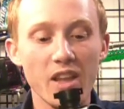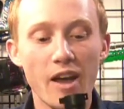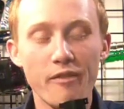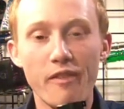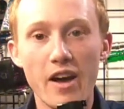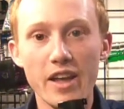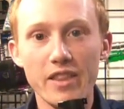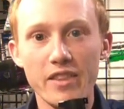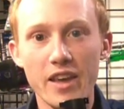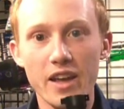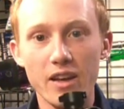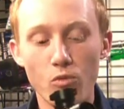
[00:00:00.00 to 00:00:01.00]
I find
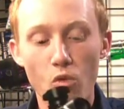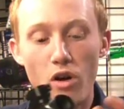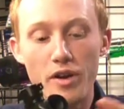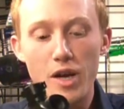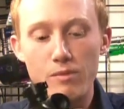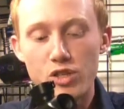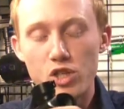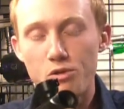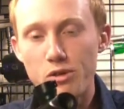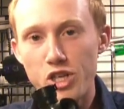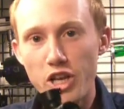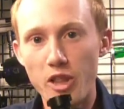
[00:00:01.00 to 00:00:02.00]
that, one, I'm
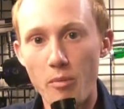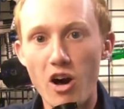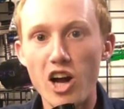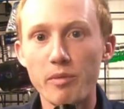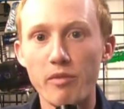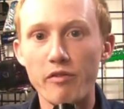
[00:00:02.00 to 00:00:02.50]
squishing the bottom